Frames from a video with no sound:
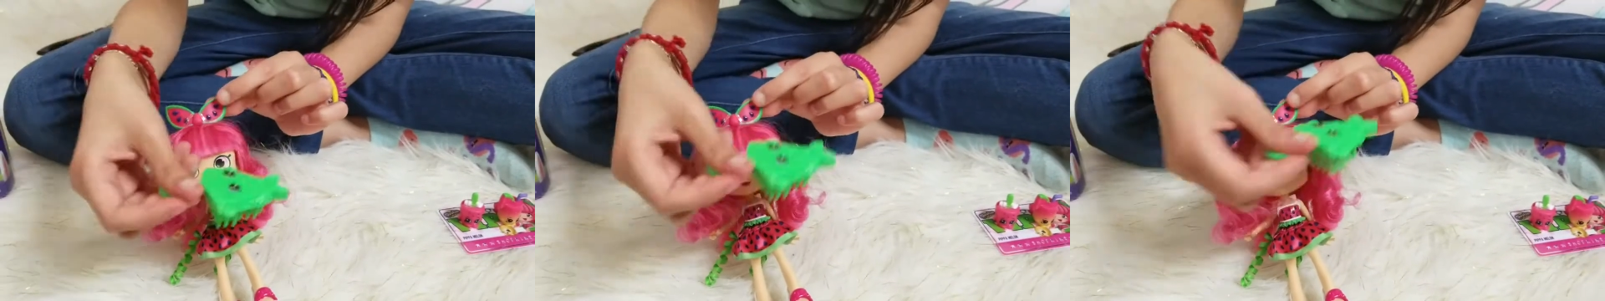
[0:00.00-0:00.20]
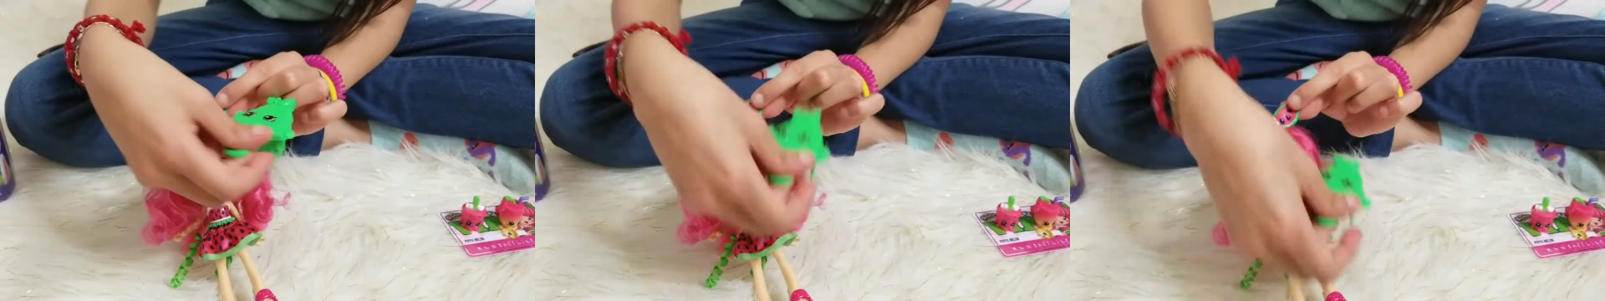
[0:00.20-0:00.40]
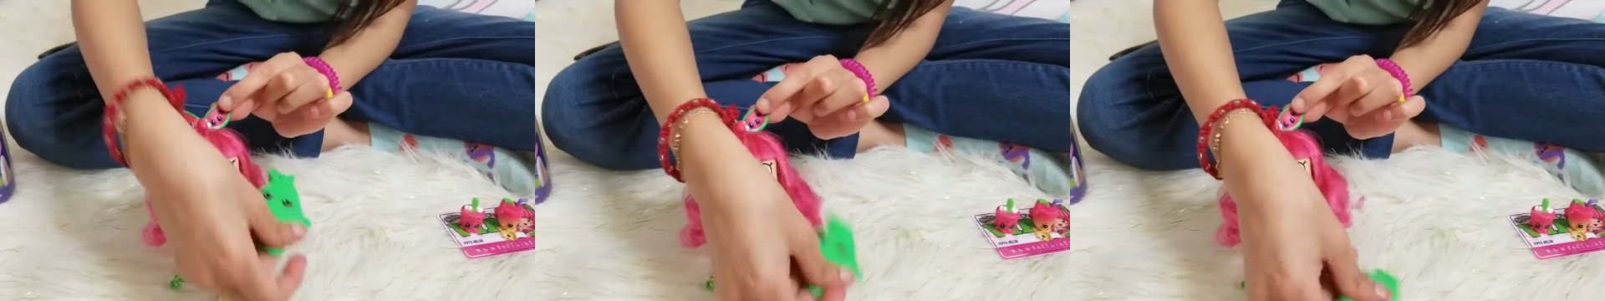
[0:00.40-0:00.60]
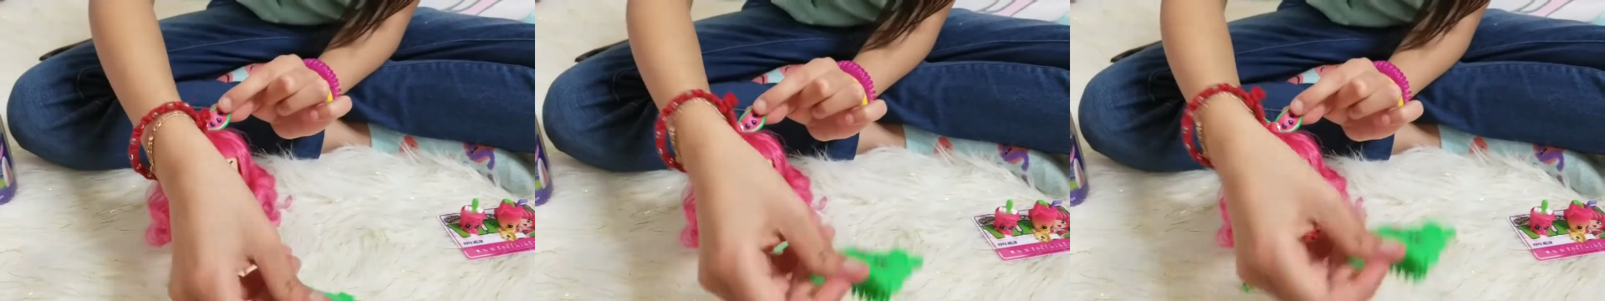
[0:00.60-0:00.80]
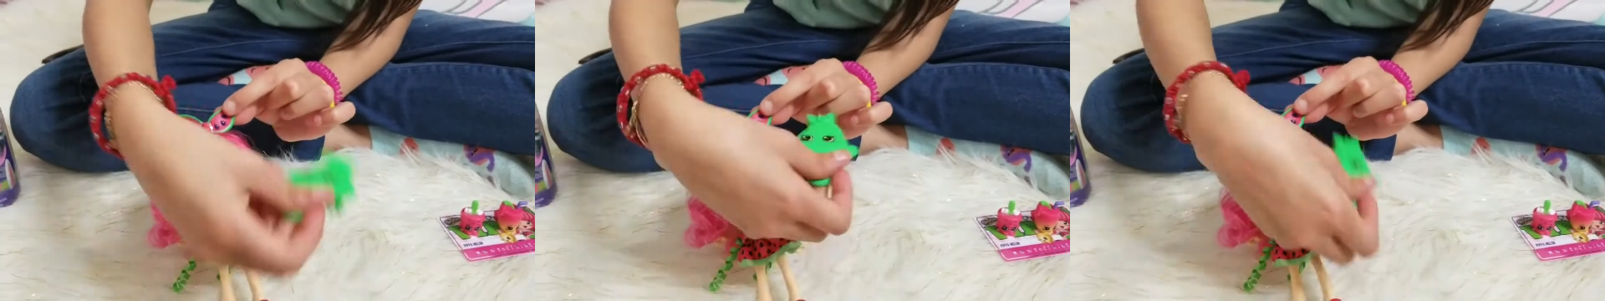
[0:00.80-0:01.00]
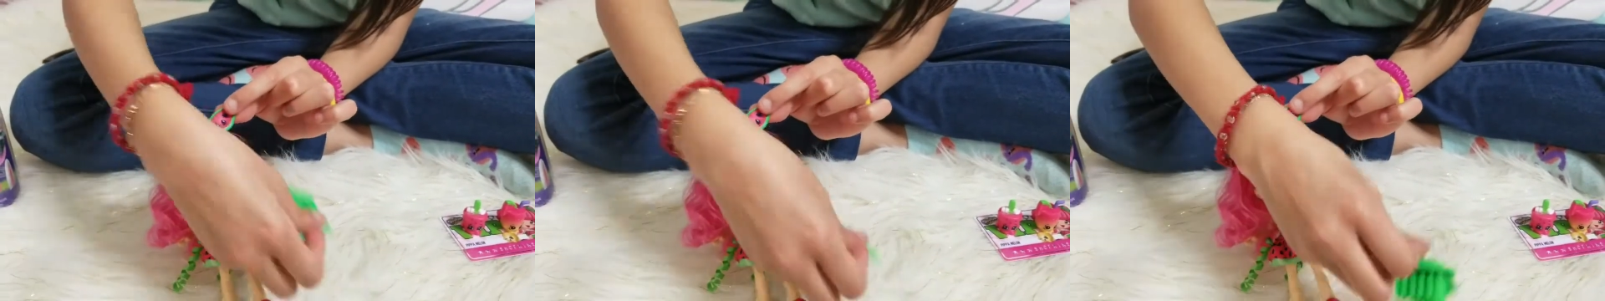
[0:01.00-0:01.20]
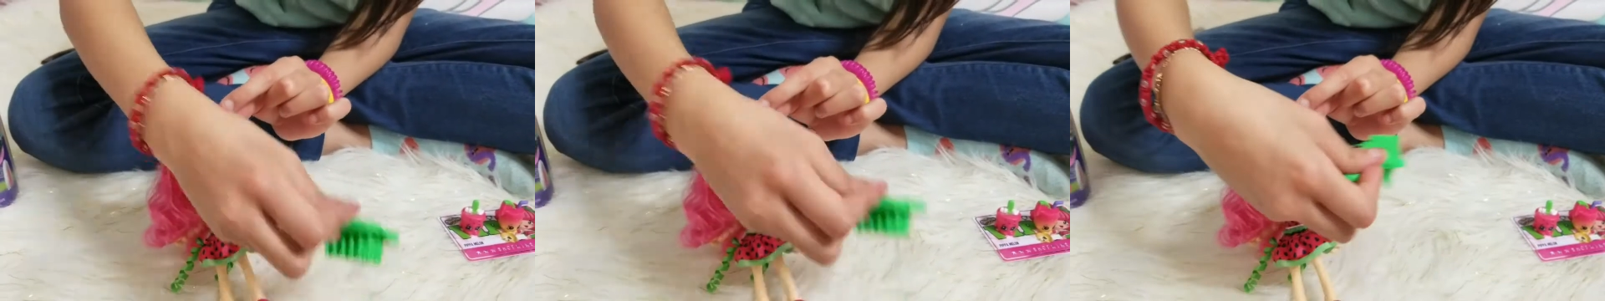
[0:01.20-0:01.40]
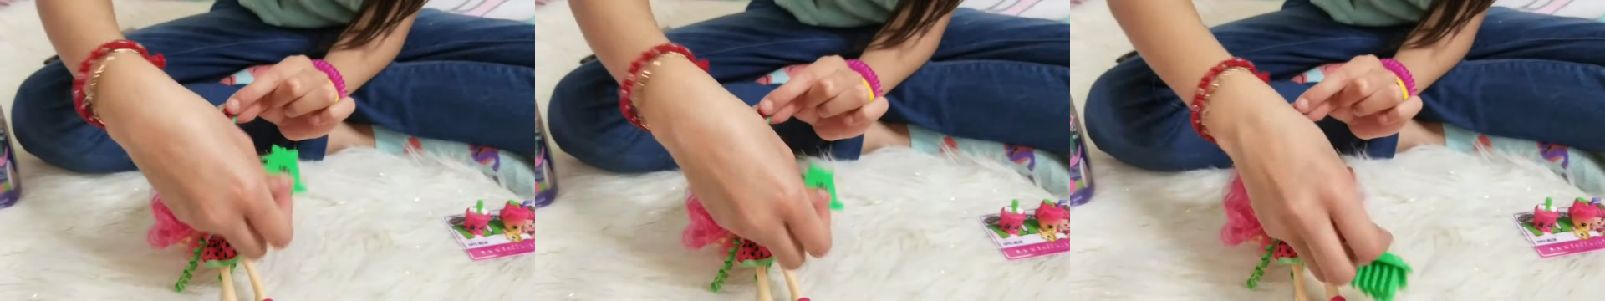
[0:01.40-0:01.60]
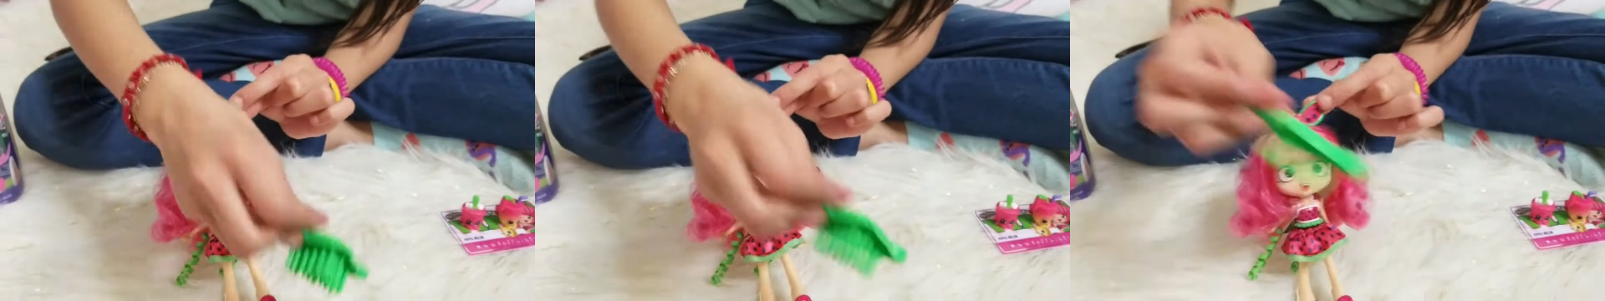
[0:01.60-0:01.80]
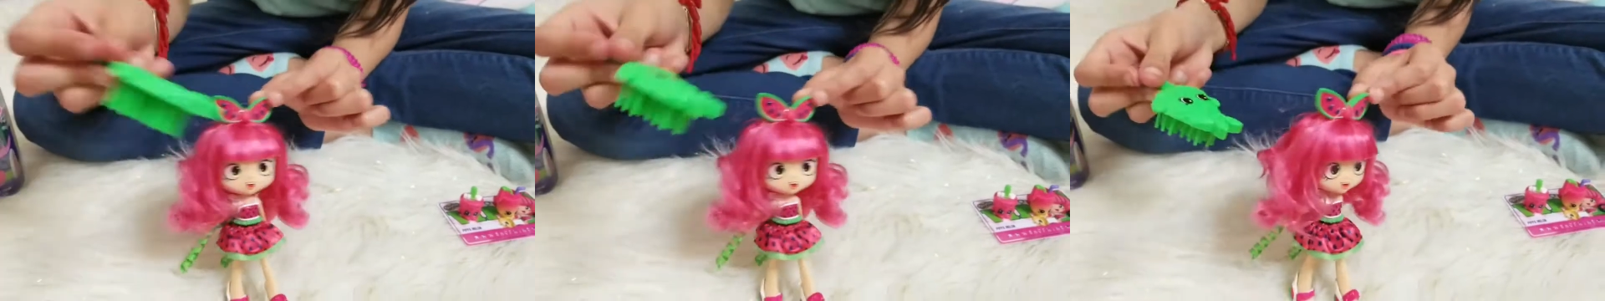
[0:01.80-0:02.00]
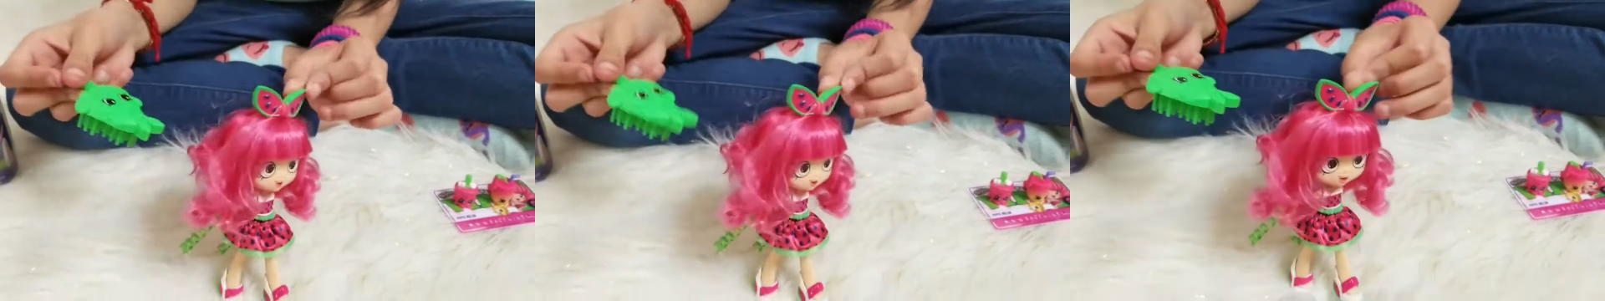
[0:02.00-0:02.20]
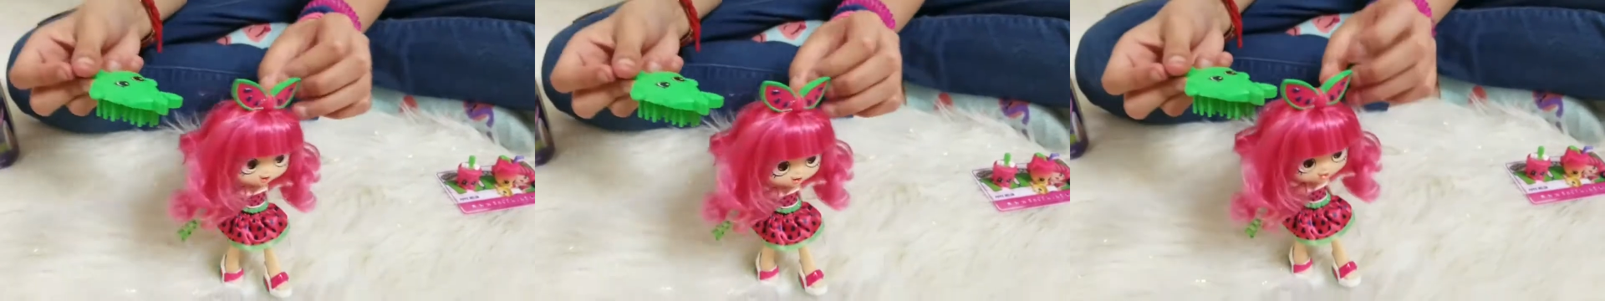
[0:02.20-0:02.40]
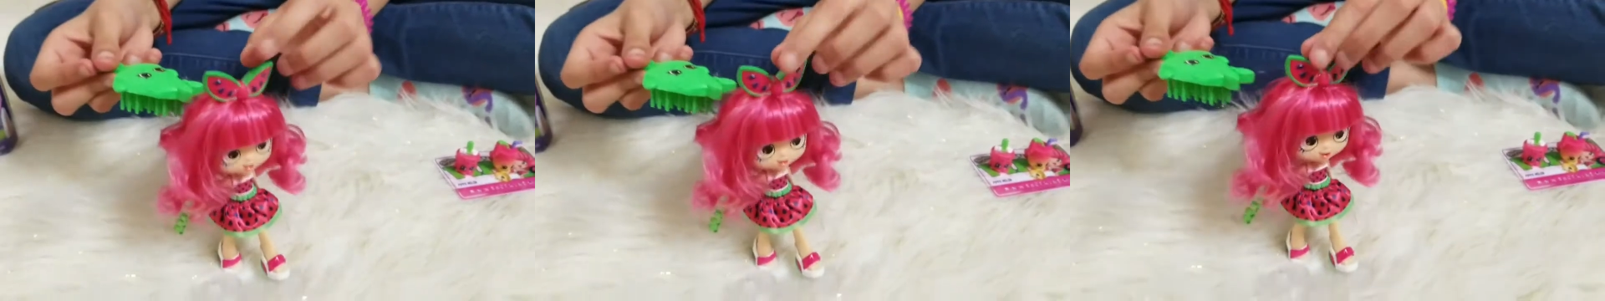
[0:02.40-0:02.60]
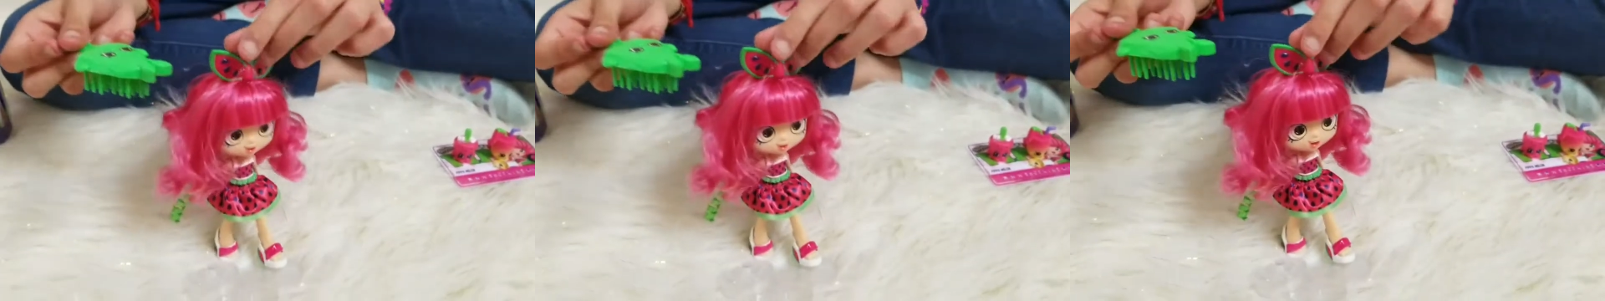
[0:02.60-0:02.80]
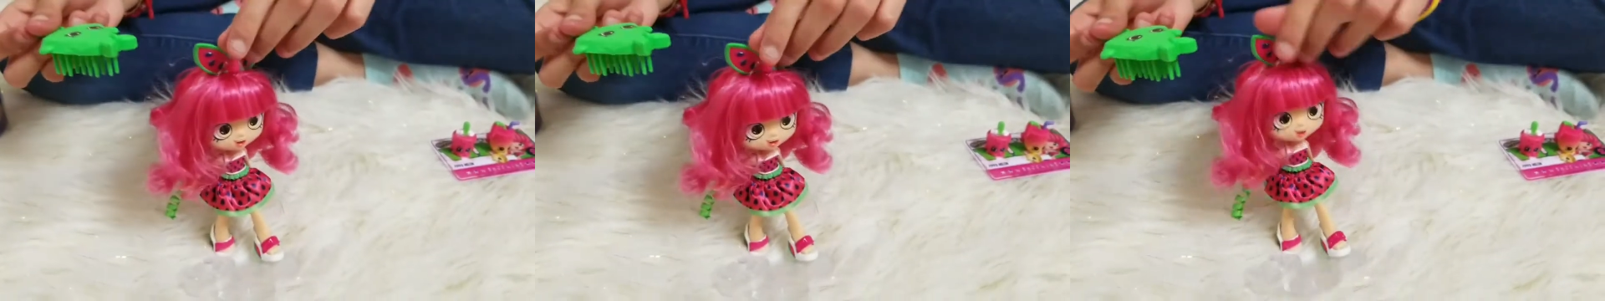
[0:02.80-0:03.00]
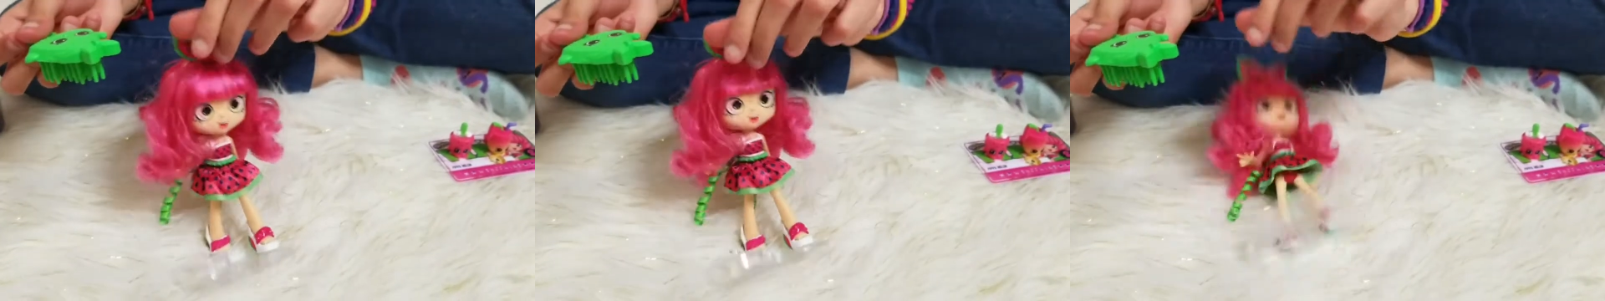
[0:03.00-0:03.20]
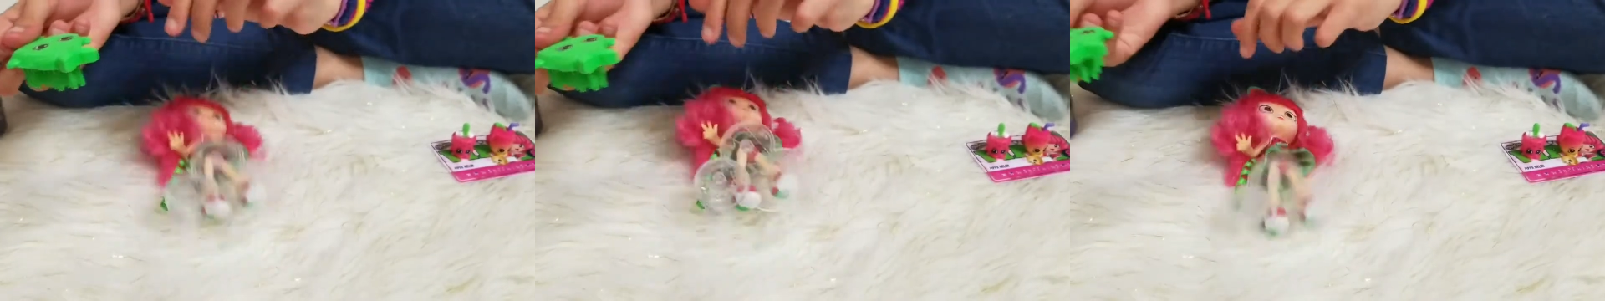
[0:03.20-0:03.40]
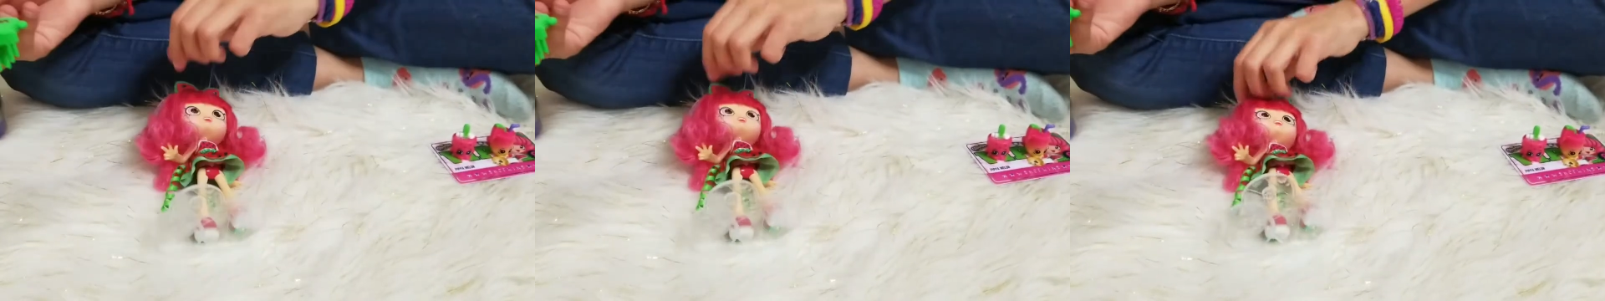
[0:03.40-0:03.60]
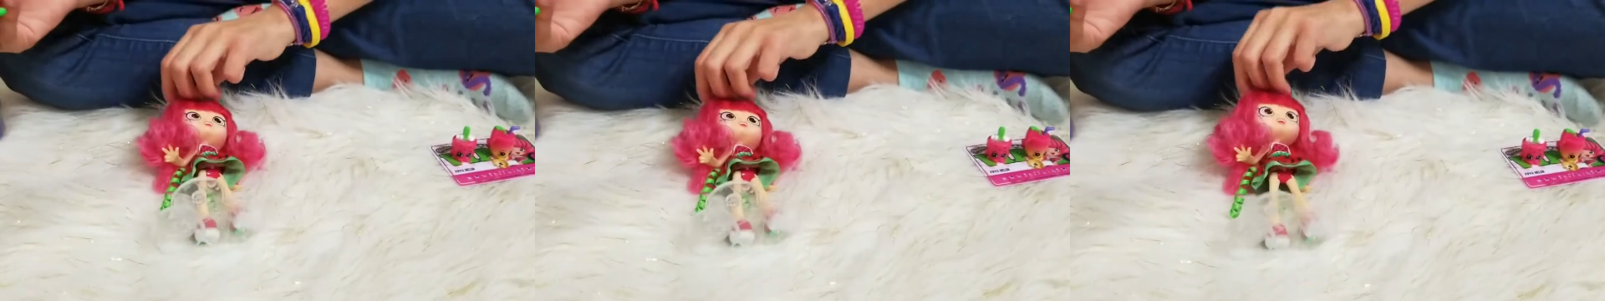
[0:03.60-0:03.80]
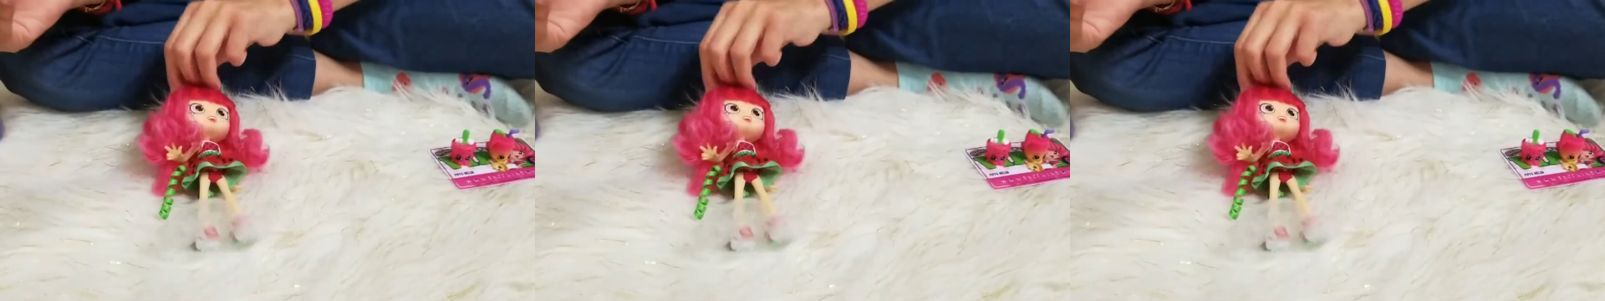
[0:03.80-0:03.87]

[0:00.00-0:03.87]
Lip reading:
No face is visible, so there are no lips to read.